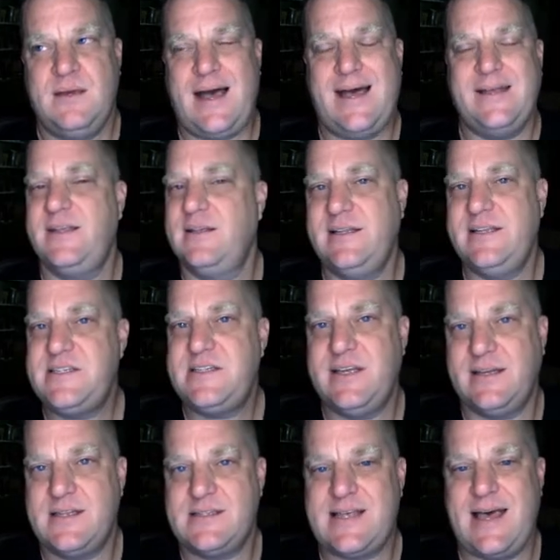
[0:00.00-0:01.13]

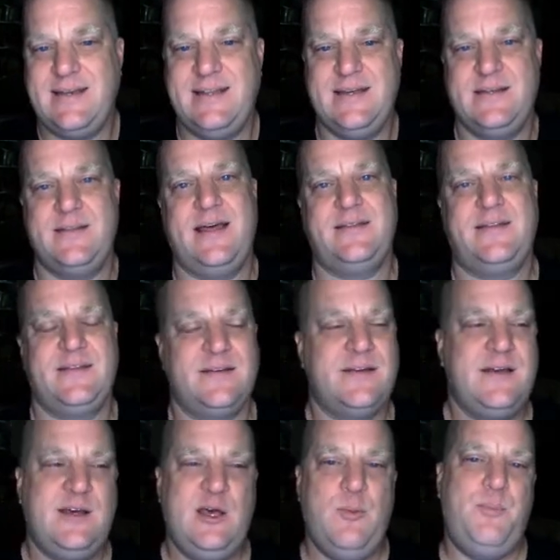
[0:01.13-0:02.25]
idealistic, this idea that the
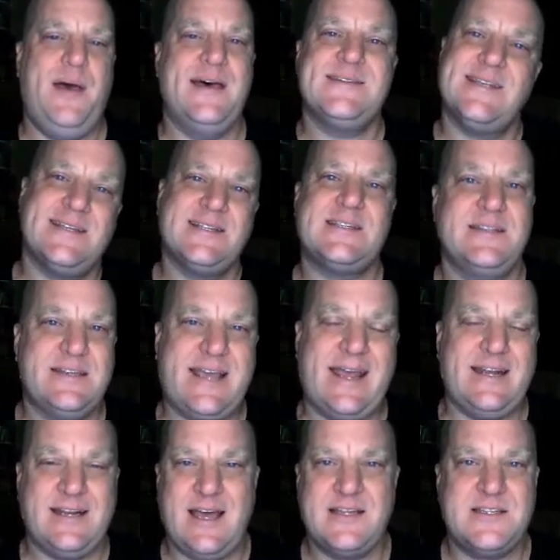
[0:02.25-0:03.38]
peasants in the
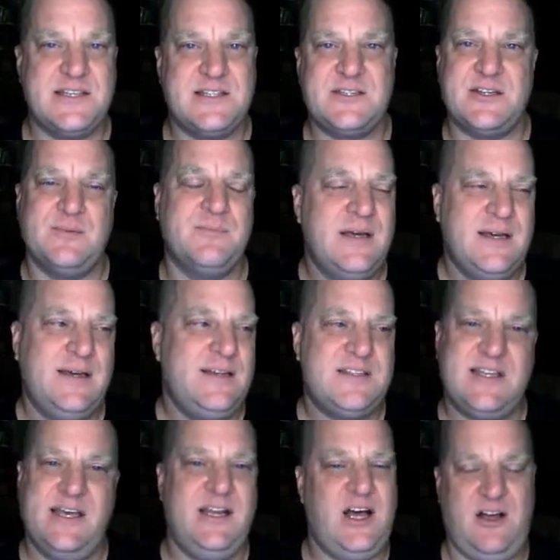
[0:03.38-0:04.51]
Canaanite system
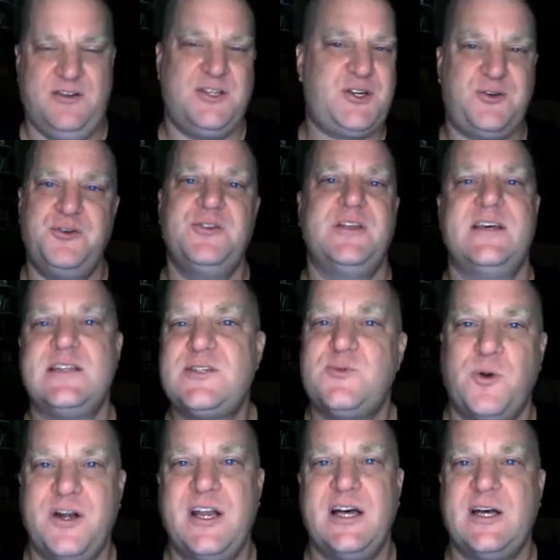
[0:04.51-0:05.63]
said, screw this,
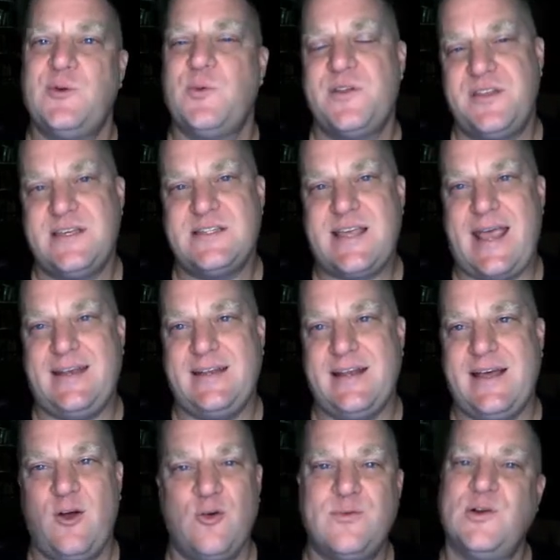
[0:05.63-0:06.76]
we're done with these
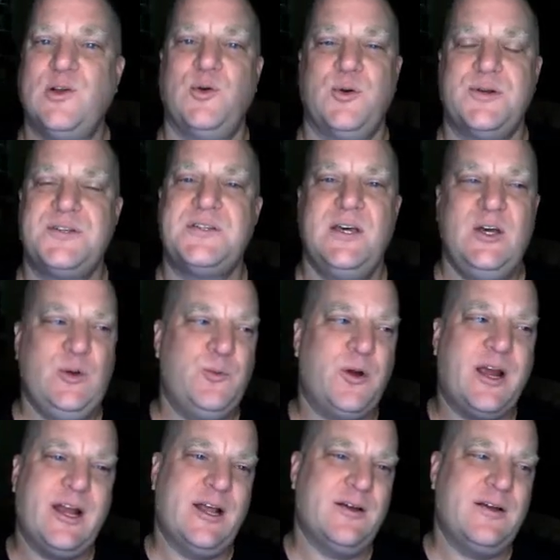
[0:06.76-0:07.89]
Canaanite overlords,
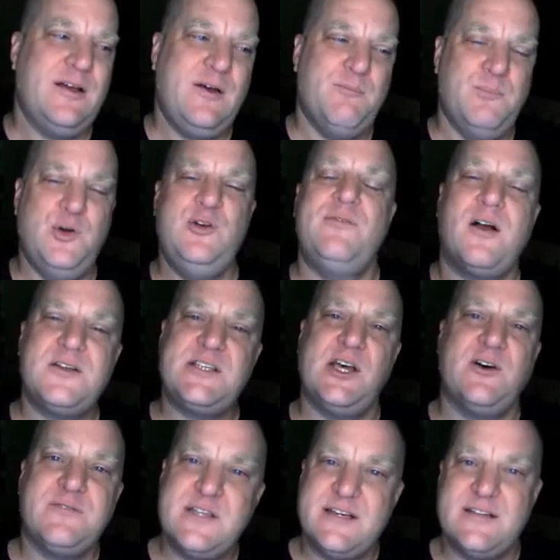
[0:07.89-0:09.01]
we're going to move
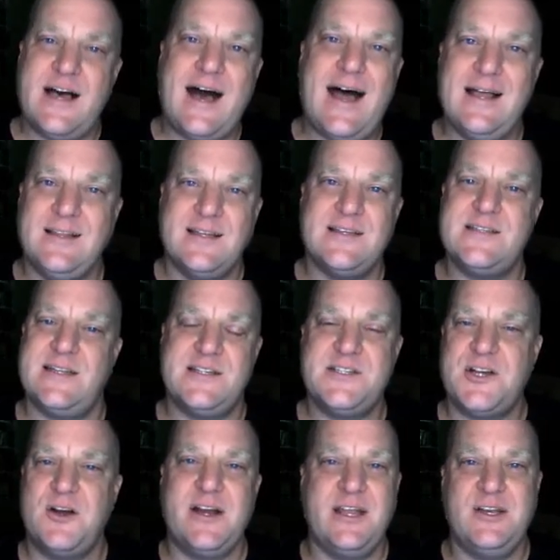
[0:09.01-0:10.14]
ourselves into the highlands and
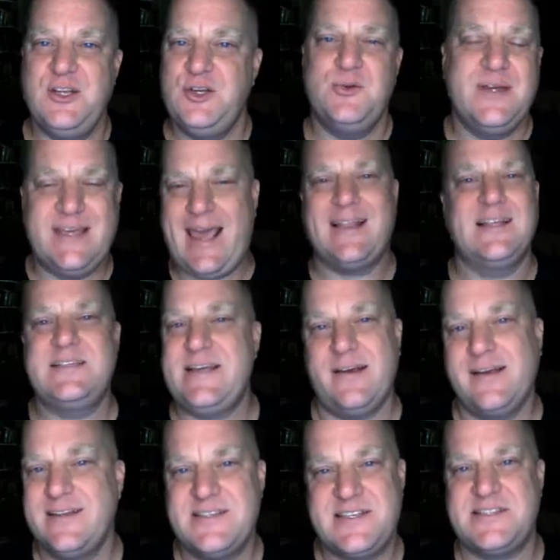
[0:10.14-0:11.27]
start a new
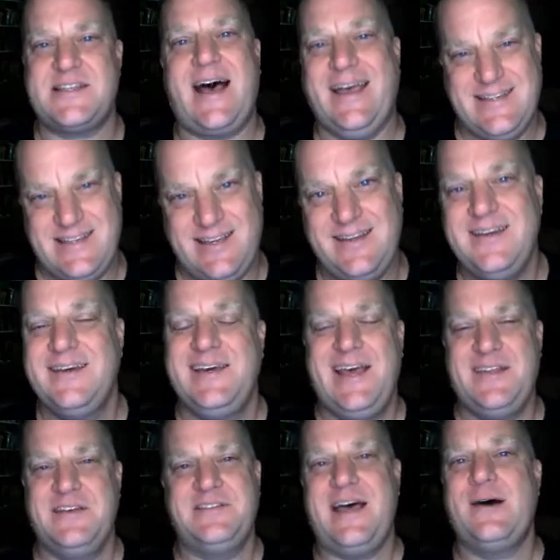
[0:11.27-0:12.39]
egalitarian society,
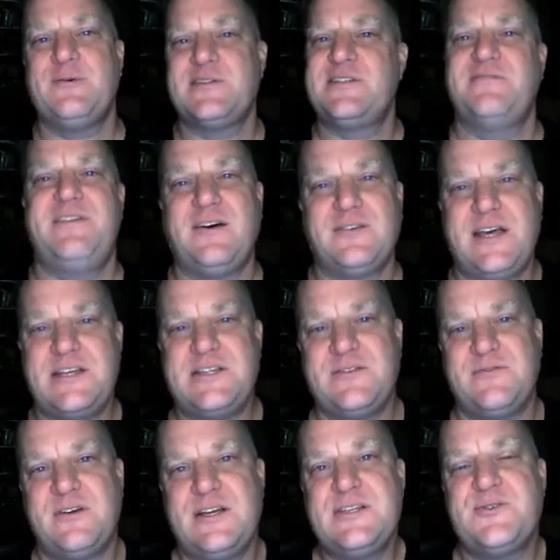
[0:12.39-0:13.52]
and that was the
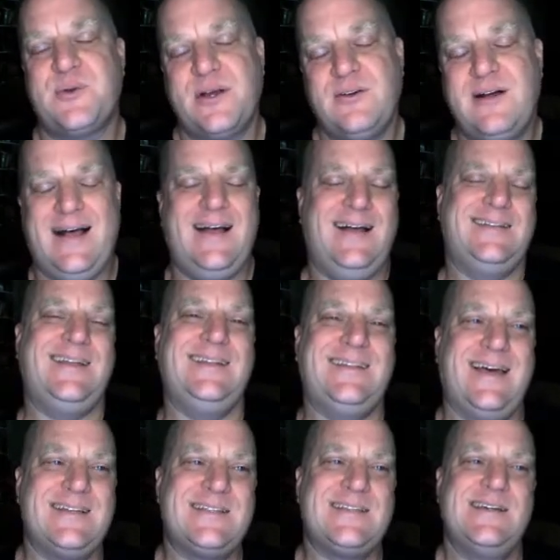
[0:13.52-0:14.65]
foundation for Israel. I think
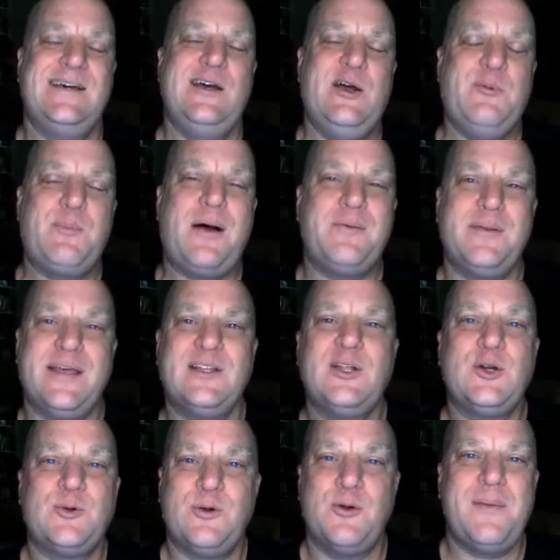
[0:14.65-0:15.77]
that's probably a
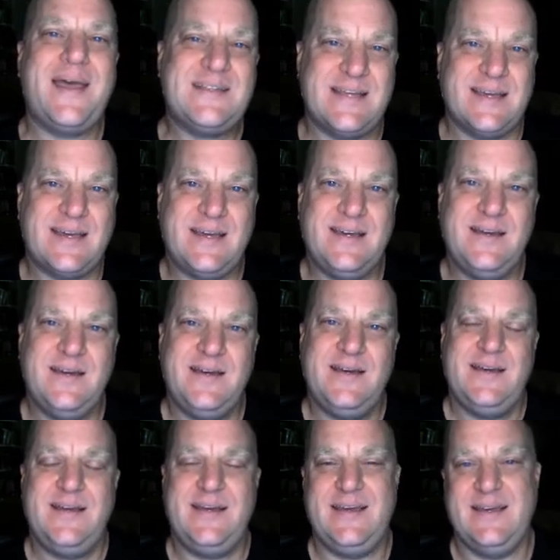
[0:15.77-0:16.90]
little romantic
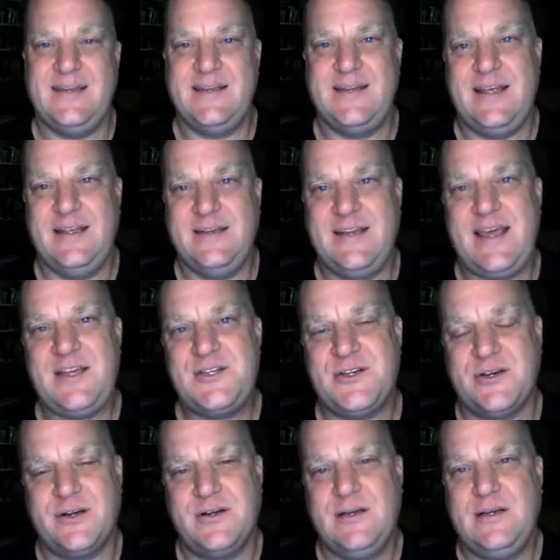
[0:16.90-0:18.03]
in
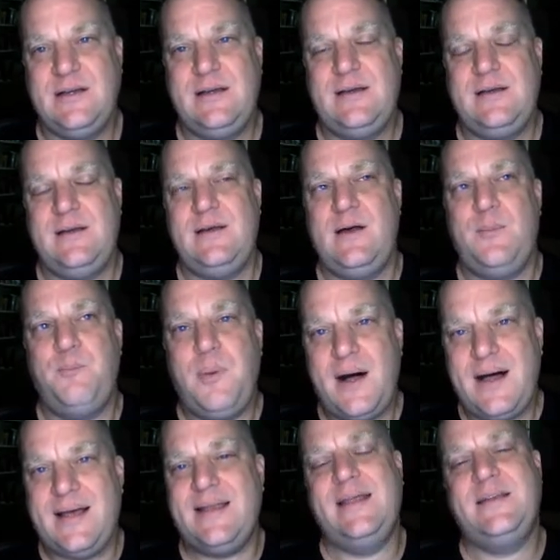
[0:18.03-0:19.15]
nature,
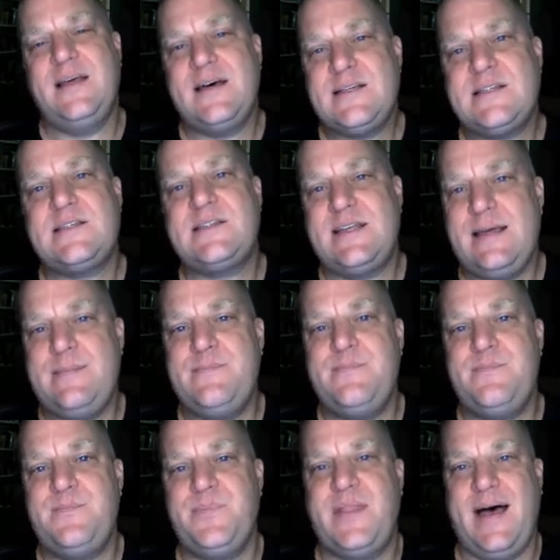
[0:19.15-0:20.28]
but it does
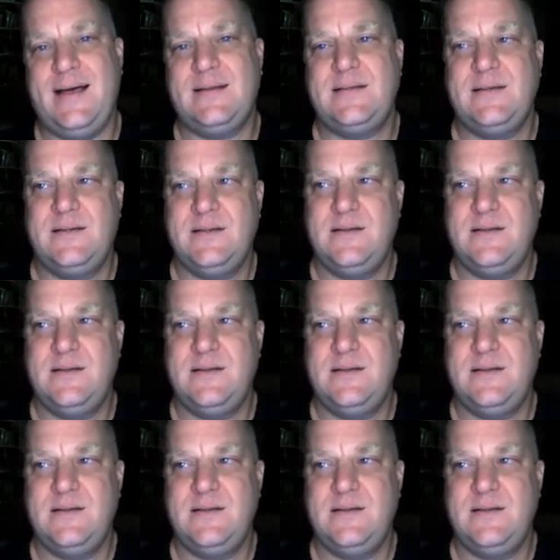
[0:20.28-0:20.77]
seem that